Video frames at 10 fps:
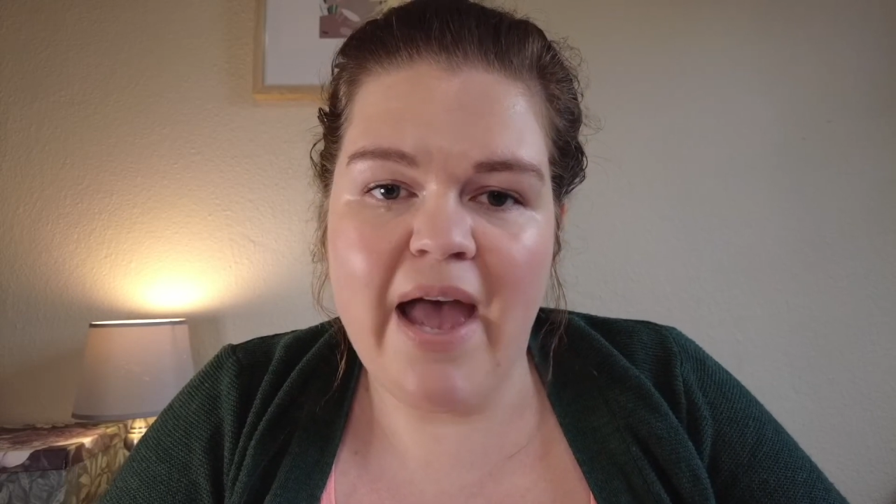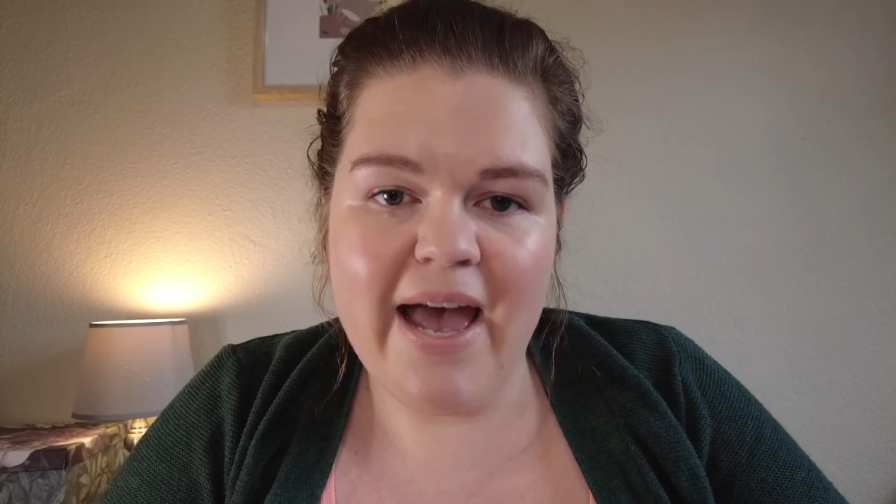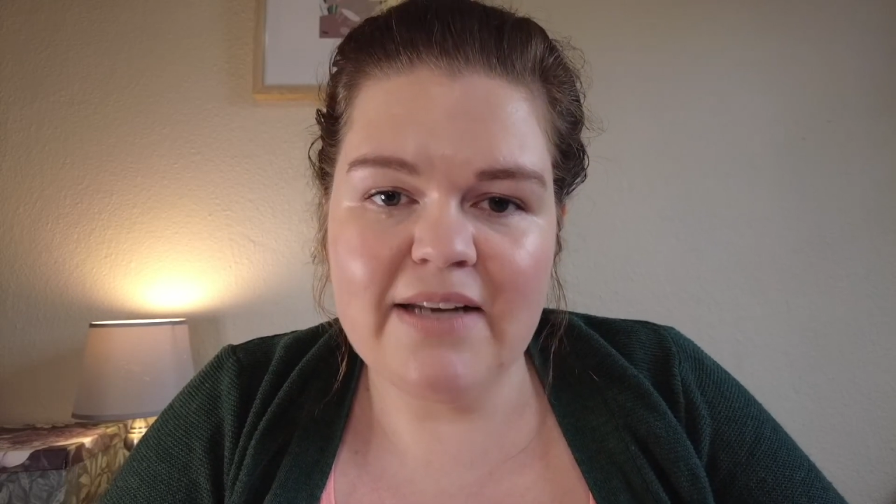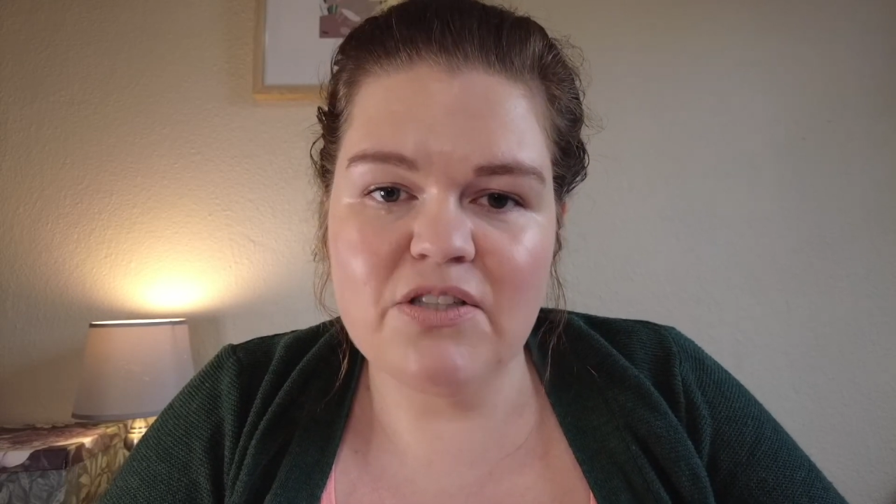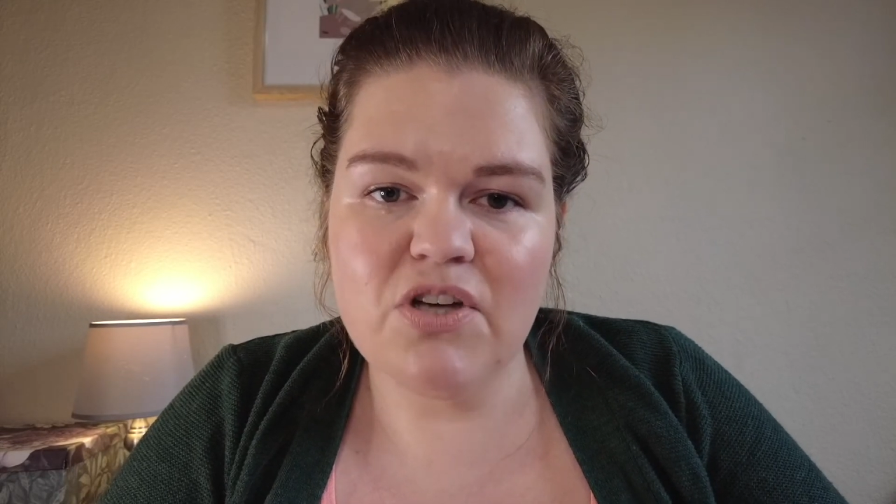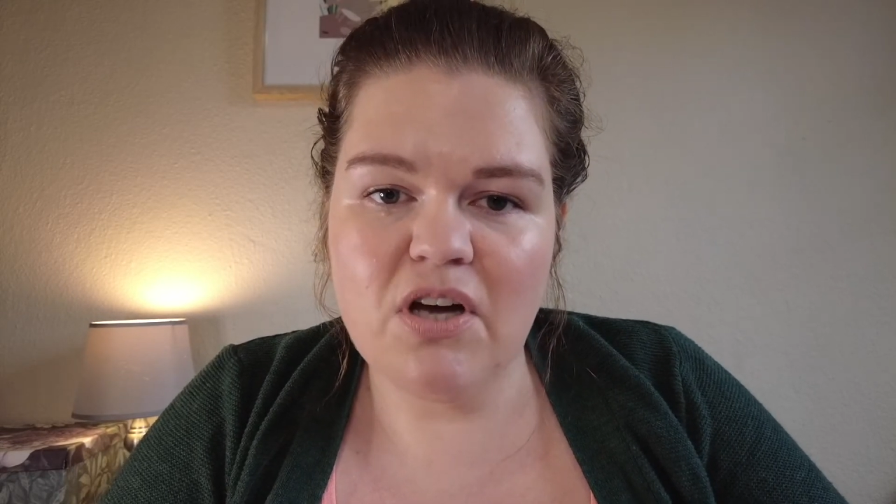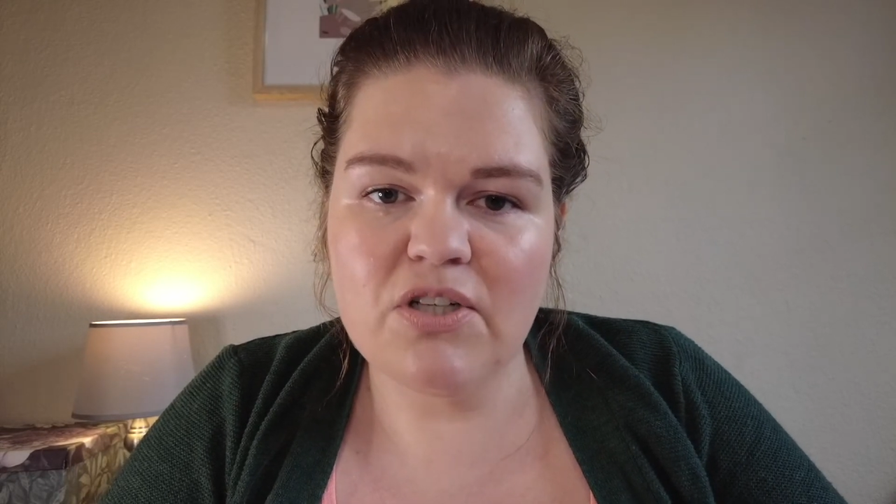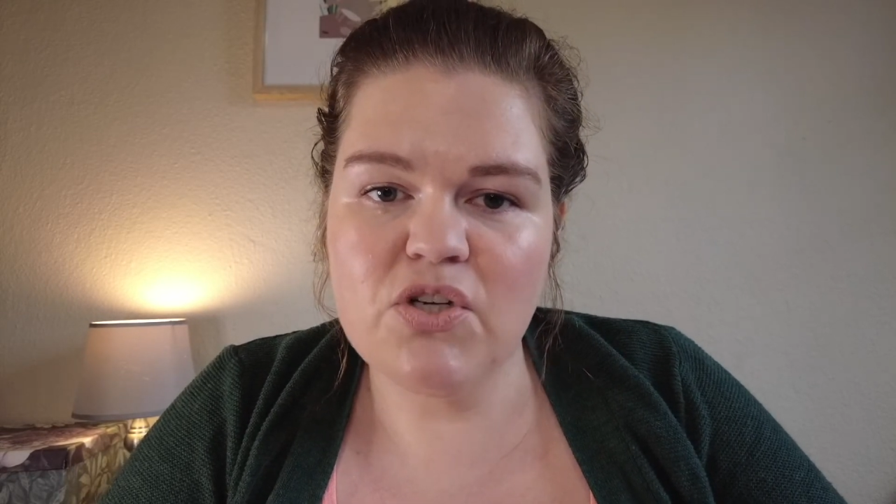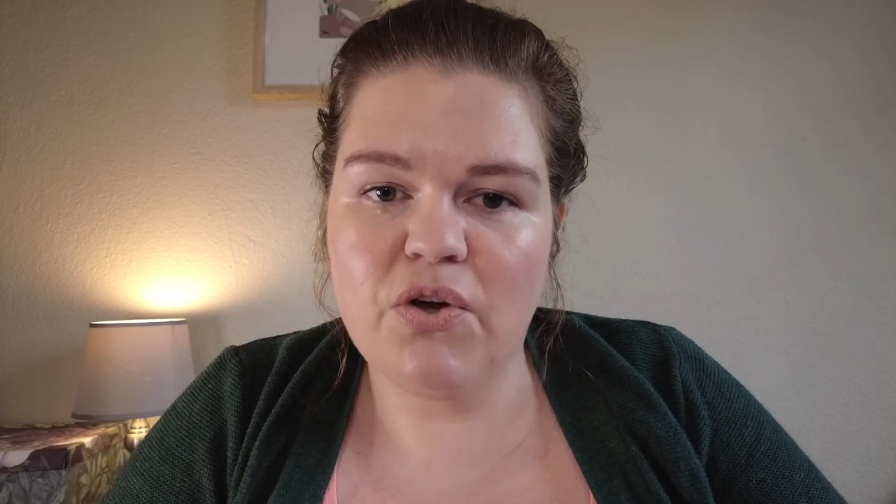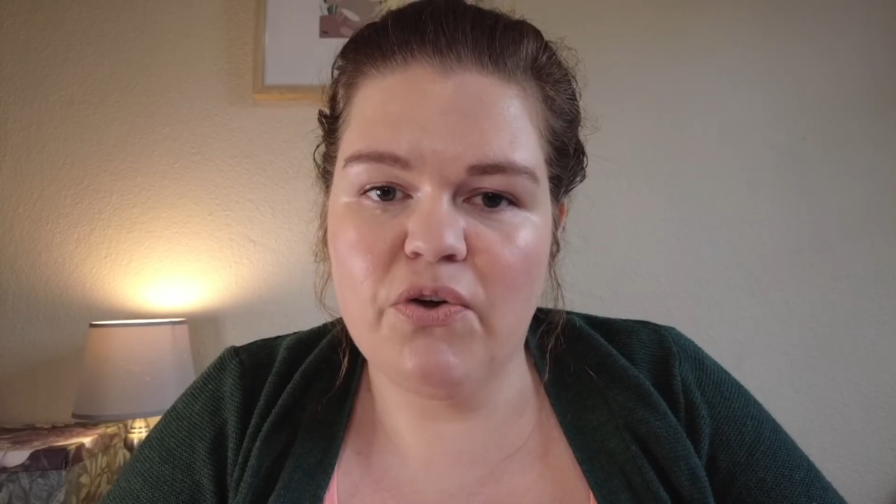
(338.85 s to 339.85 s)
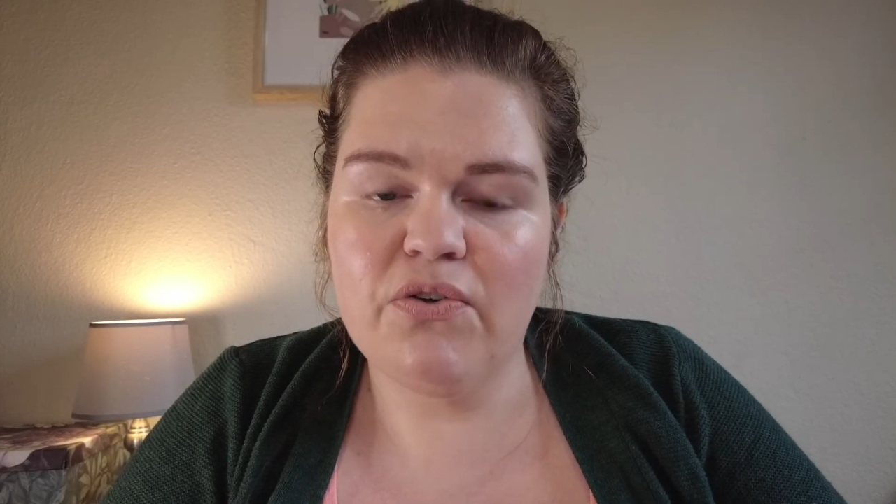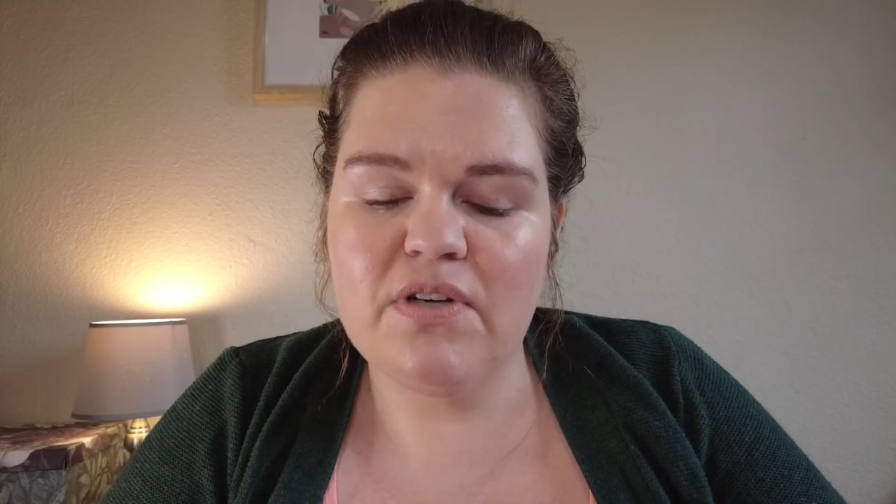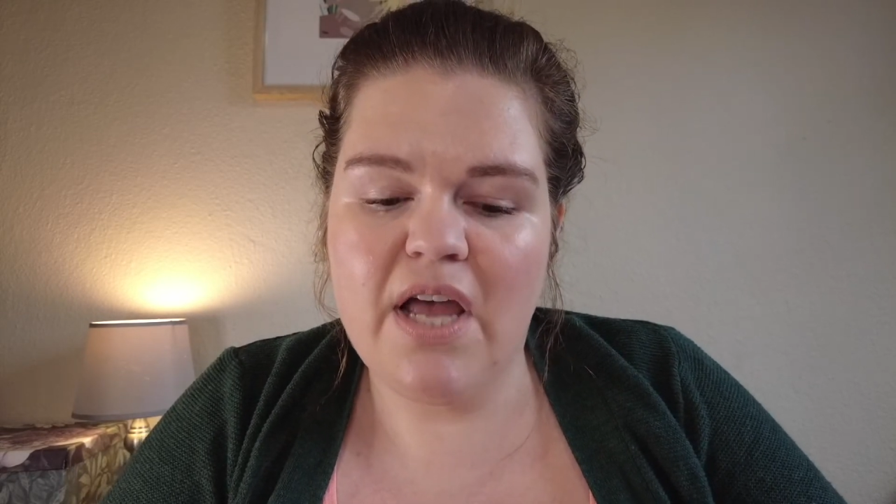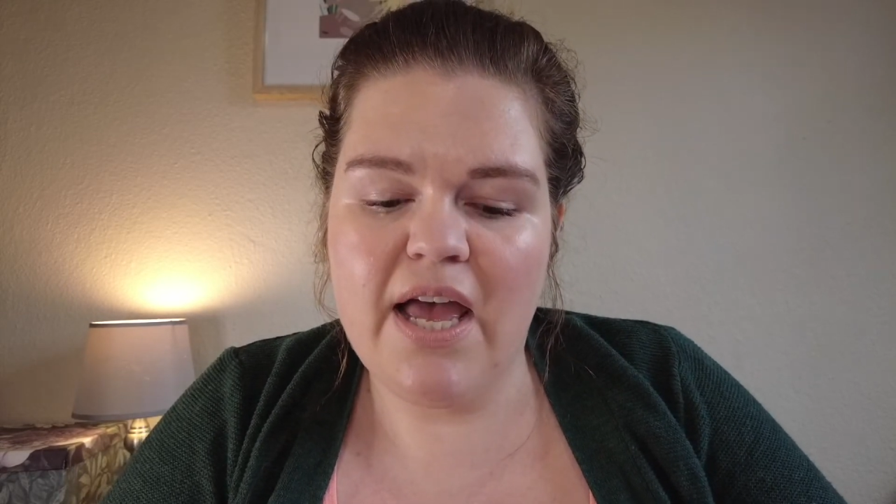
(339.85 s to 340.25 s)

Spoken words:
add a dark tone